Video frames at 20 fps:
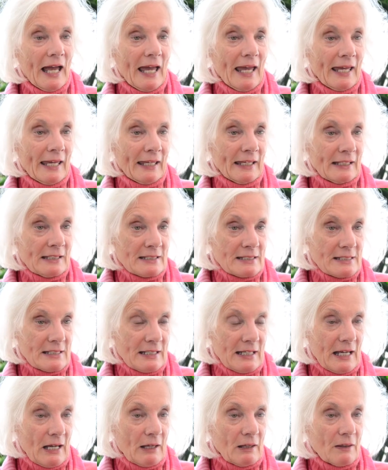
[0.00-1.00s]
and
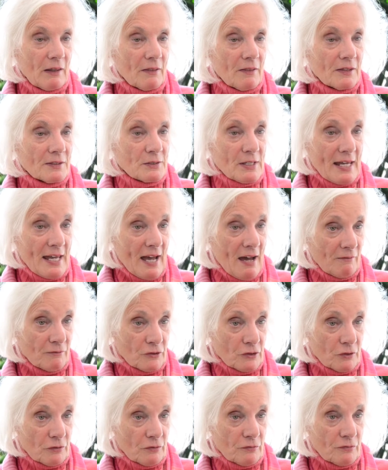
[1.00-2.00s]
the day
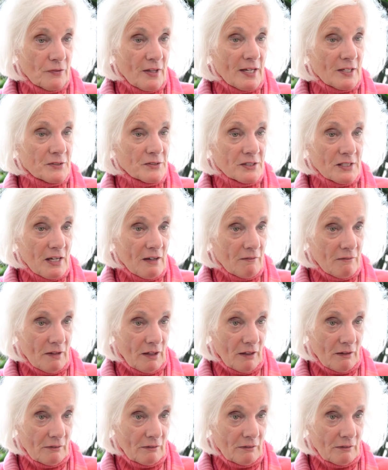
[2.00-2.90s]
after Thanksgiving,